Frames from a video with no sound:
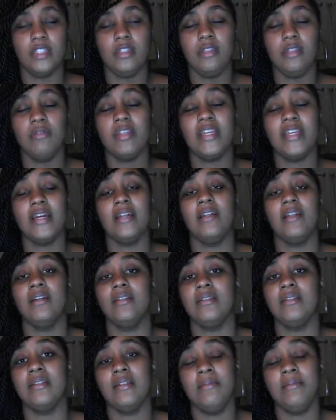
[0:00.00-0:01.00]
you
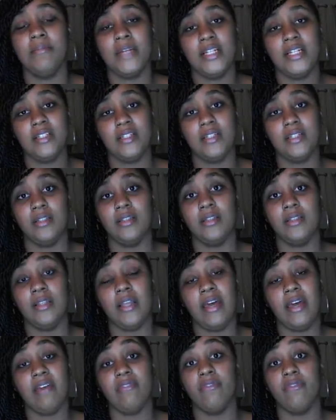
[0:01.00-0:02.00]
cannot imagine
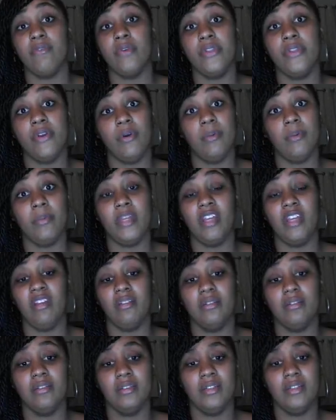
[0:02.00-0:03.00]
life without me.
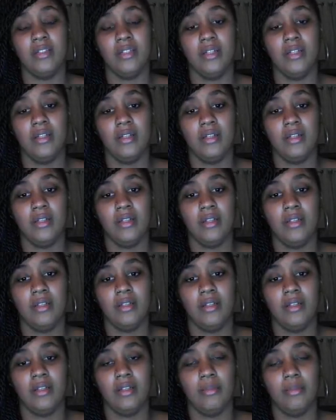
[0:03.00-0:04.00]

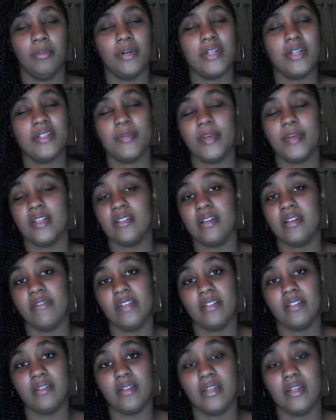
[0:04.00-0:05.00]
The prospect of
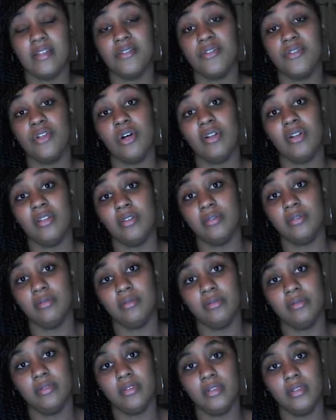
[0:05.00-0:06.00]
it is dull
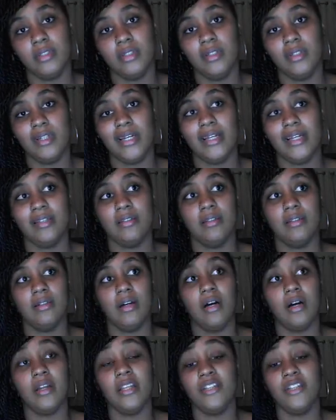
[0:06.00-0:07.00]
and
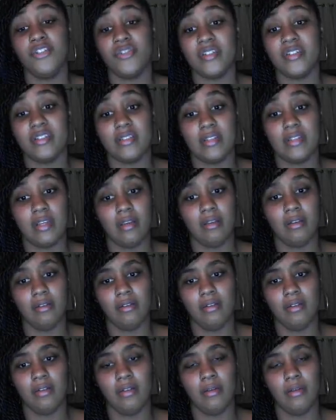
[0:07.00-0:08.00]
uninteresting,
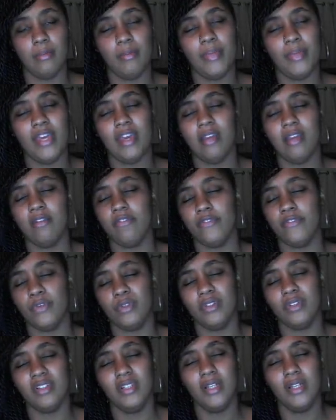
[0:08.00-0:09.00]

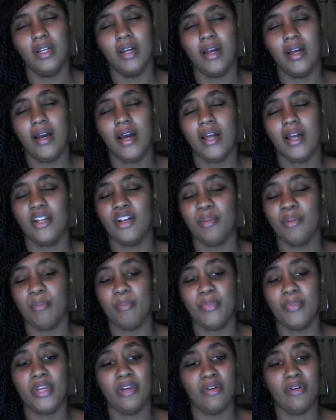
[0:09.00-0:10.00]
painful and
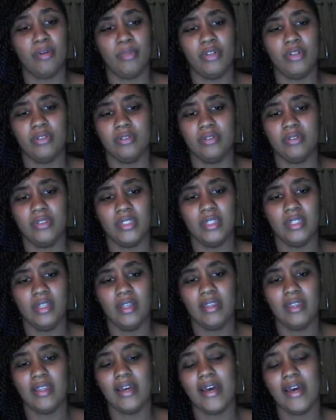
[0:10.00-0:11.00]
unbearable.
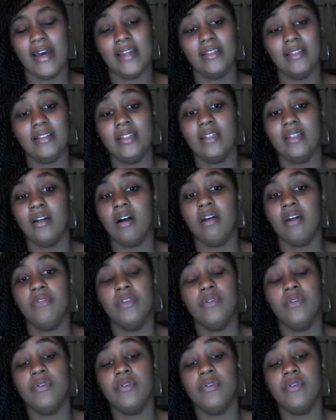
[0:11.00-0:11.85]
The idea of